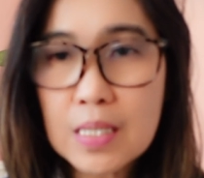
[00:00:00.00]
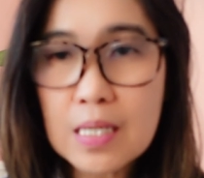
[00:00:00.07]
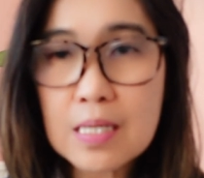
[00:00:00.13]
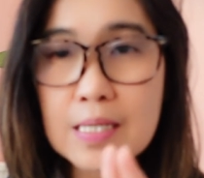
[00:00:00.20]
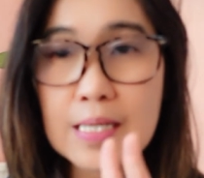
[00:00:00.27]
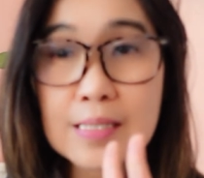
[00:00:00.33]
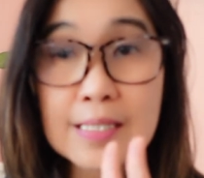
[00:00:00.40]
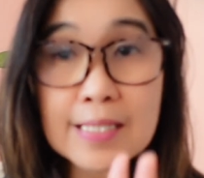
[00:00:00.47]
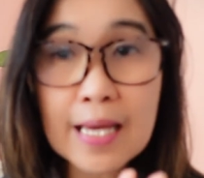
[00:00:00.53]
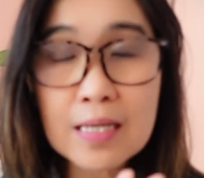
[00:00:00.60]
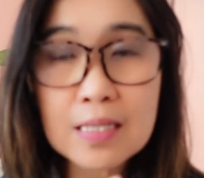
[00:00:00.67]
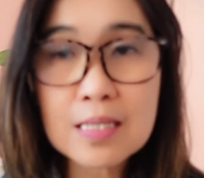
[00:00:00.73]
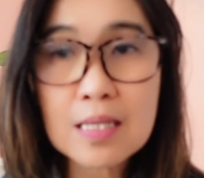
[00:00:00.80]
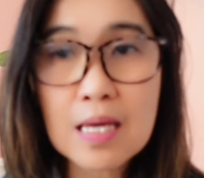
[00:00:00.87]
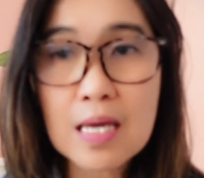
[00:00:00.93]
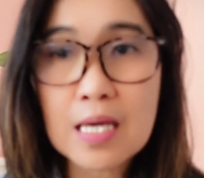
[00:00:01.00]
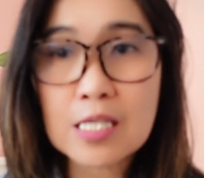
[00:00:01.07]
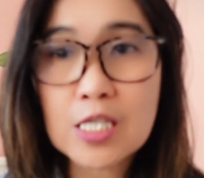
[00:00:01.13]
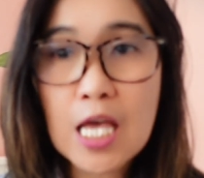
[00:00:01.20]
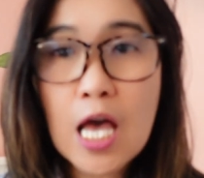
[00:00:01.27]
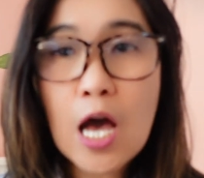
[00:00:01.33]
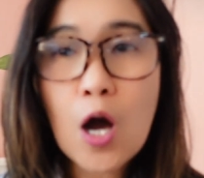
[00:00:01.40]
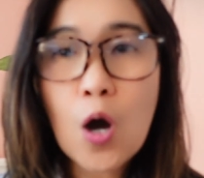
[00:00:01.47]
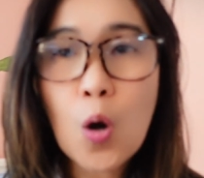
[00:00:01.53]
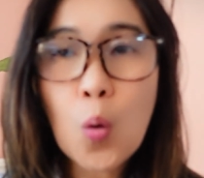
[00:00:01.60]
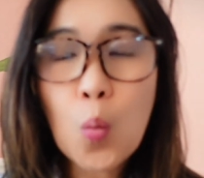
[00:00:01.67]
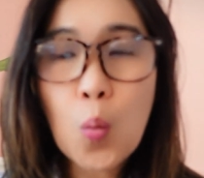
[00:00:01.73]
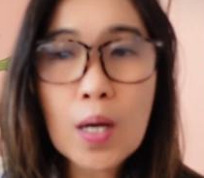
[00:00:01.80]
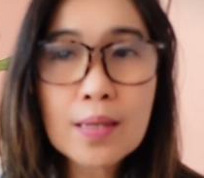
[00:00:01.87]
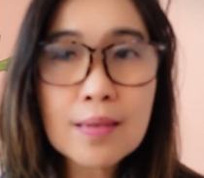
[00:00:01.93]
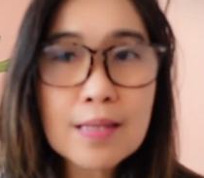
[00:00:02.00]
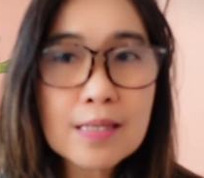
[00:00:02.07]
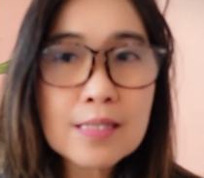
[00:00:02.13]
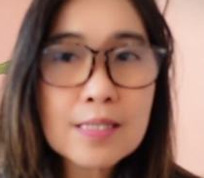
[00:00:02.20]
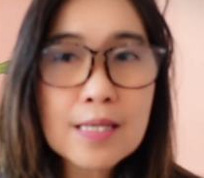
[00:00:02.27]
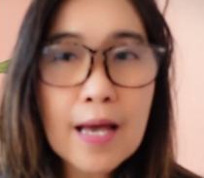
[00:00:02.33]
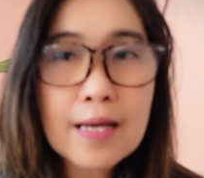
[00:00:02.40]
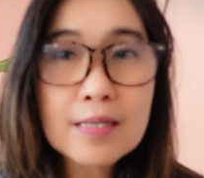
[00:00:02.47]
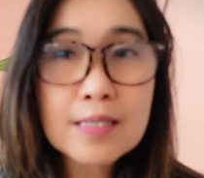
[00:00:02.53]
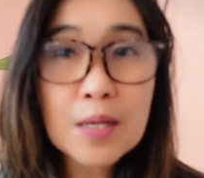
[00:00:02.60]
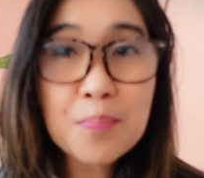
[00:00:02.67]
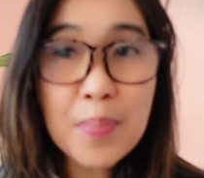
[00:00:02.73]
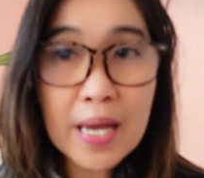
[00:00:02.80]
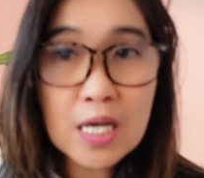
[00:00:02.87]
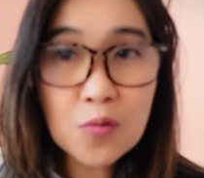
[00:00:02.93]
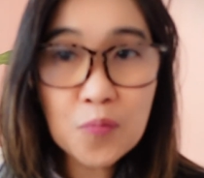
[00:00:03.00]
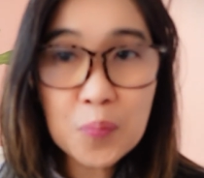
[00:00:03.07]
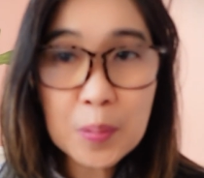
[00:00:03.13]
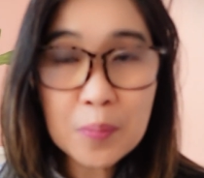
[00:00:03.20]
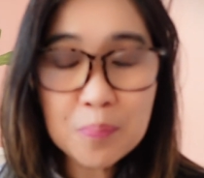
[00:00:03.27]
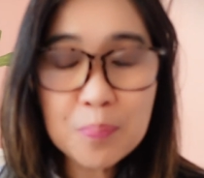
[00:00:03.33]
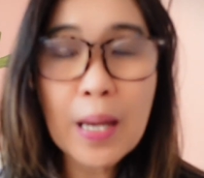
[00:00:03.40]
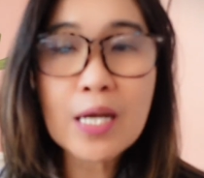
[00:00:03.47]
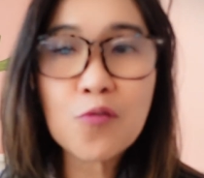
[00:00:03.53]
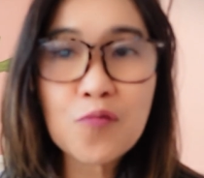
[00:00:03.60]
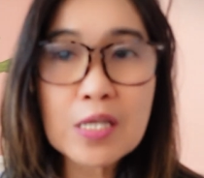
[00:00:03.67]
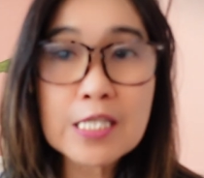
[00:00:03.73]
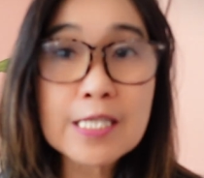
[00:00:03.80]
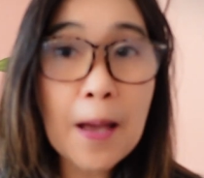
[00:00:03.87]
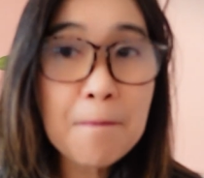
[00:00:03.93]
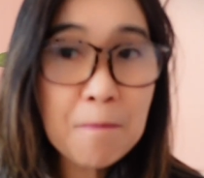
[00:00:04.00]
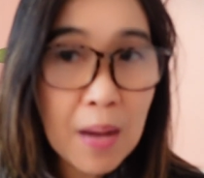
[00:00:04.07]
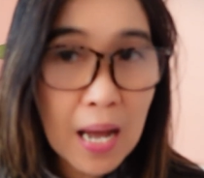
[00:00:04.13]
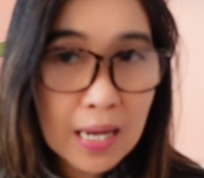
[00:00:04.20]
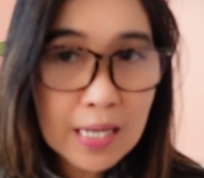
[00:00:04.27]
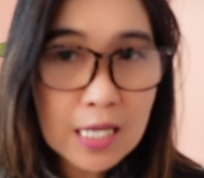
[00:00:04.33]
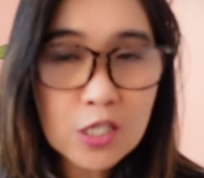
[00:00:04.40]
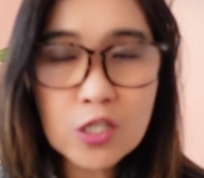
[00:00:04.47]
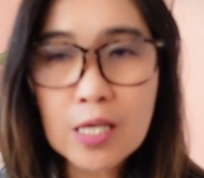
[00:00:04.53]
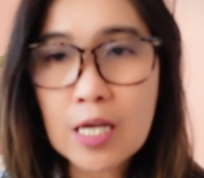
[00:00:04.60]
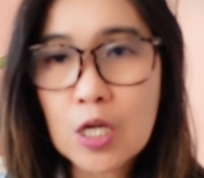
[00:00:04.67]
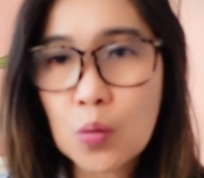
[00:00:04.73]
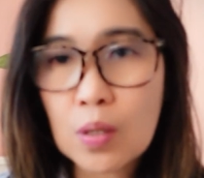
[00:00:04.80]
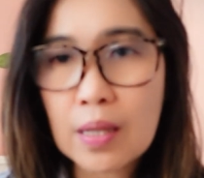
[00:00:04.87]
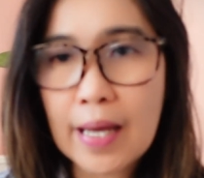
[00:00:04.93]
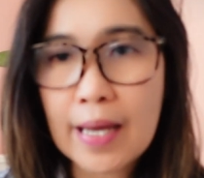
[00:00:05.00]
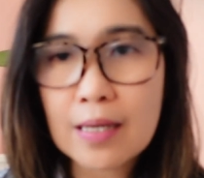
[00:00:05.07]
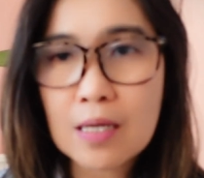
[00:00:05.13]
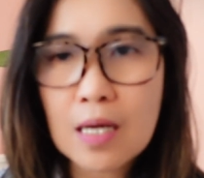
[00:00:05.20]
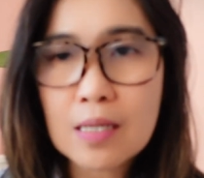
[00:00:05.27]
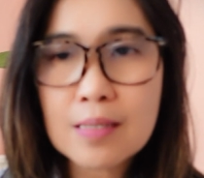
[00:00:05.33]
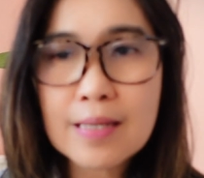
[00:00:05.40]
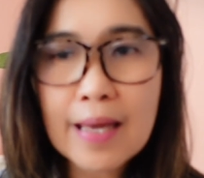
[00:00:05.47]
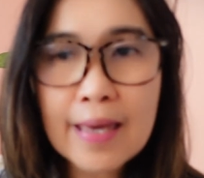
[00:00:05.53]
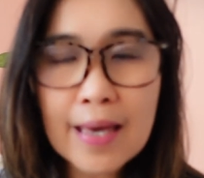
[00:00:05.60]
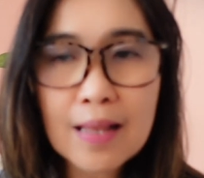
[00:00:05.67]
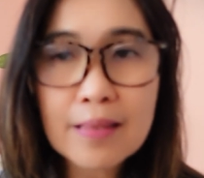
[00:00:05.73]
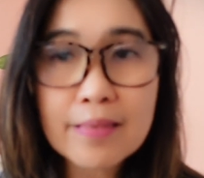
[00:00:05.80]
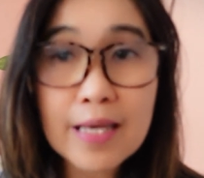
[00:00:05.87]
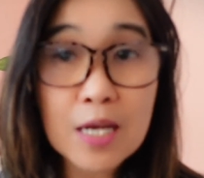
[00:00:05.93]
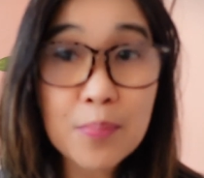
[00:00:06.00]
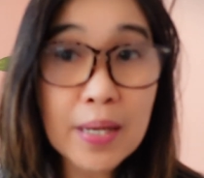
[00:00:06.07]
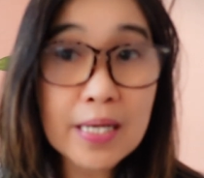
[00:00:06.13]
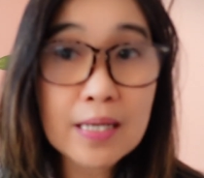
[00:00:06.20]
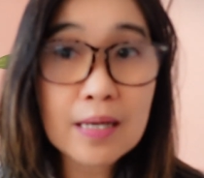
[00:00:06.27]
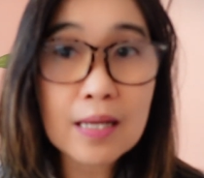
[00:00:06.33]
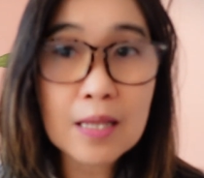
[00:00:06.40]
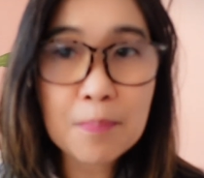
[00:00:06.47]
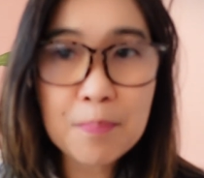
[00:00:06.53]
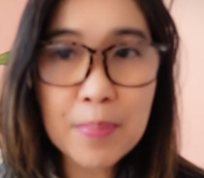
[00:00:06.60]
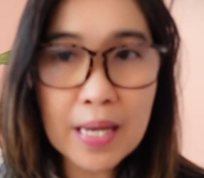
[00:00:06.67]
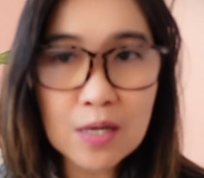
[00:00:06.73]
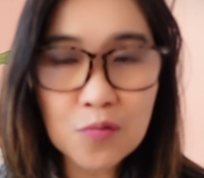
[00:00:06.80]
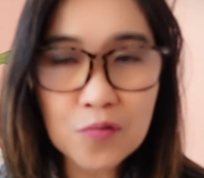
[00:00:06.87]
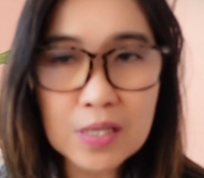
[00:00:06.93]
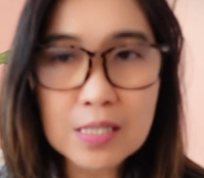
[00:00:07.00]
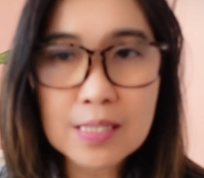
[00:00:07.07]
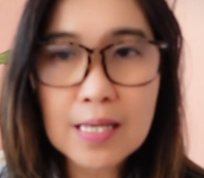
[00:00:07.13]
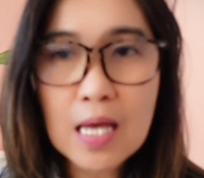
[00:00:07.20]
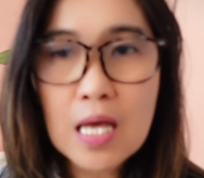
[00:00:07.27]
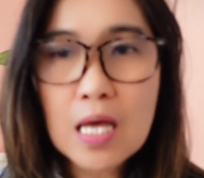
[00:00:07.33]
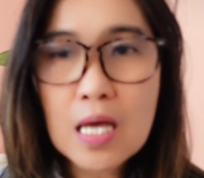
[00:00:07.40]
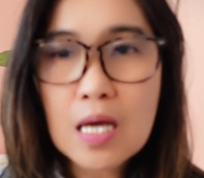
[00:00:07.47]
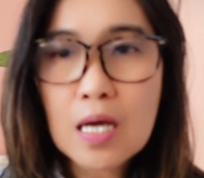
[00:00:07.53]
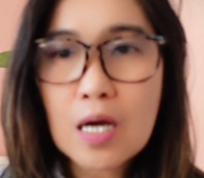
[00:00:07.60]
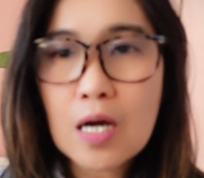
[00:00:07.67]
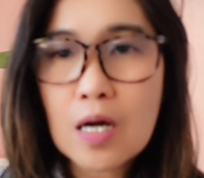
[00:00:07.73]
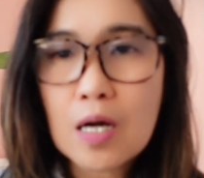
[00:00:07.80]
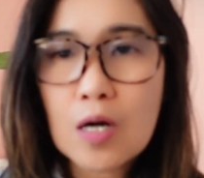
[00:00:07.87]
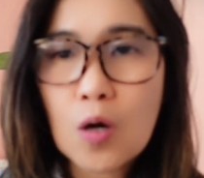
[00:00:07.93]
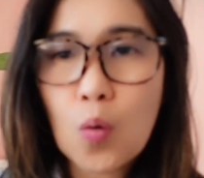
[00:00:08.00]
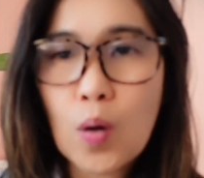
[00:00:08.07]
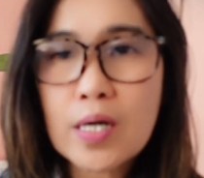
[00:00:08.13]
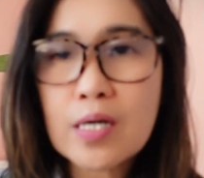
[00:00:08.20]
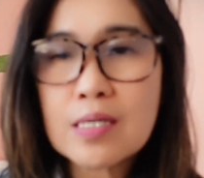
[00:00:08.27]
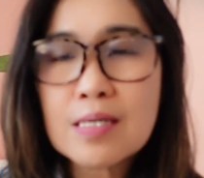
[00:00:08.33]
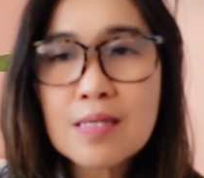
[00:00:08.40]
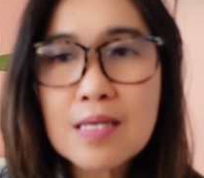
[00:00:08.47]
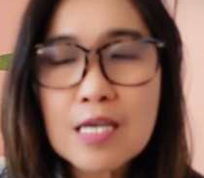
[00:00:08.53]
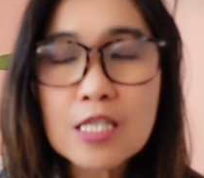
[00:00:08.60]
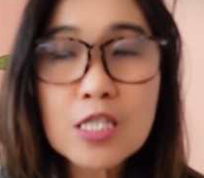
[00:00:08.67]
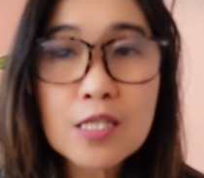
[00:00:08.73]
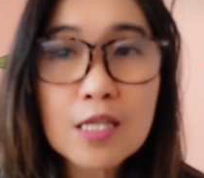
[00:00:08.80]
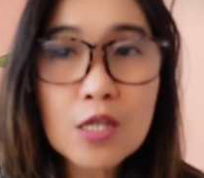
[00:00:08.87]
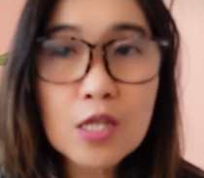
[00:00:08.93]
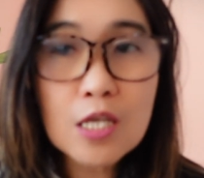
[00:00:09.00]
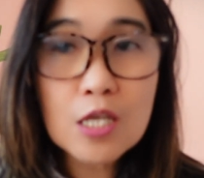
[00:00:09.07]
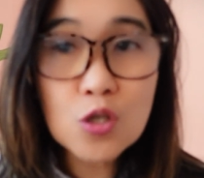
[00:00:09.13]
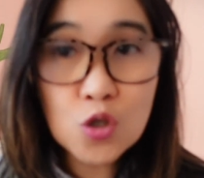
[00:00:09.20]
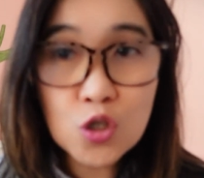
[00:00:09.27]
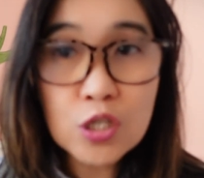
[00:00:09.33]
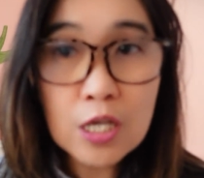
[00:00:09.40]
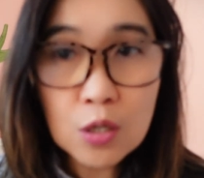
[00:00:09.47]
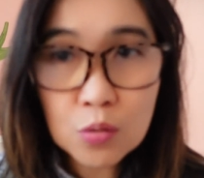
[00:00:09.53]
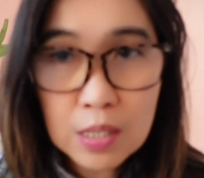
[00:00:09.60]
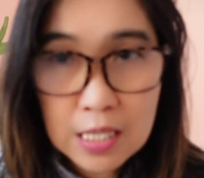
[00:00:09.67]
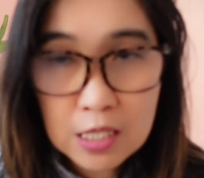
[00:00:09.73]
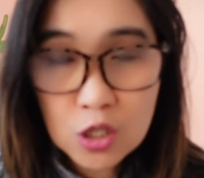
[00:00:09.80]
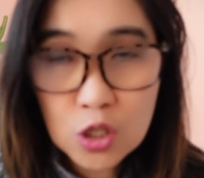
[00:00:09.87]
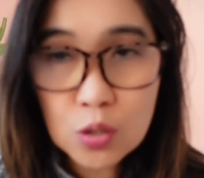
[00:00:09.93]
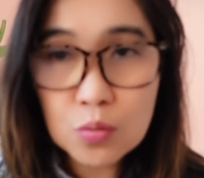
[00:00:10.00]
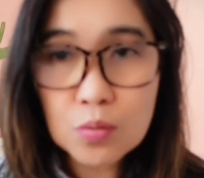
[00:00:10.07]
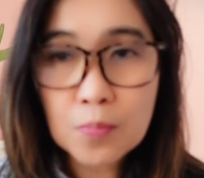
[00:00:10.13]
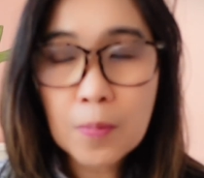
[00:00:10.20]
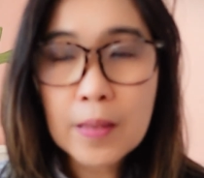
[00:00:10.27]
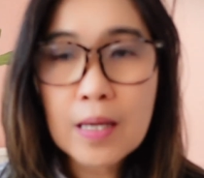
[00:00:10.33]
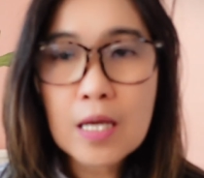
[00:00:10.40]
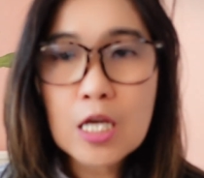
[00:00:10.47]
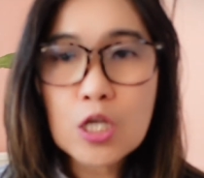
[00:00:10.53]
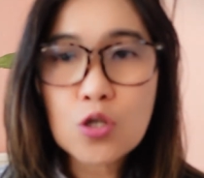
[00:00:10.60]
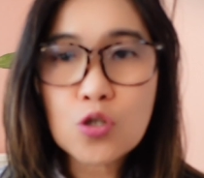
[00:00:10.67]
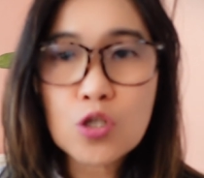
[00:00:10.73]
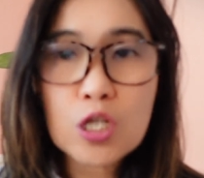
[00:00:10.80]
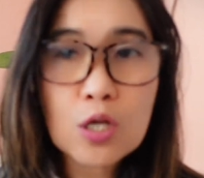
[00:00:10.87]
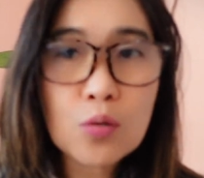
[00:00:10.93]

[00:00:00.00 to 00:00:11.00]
Then second is, what does the benefits package look like? The health and medical benefits. What are the things that you should look into? You should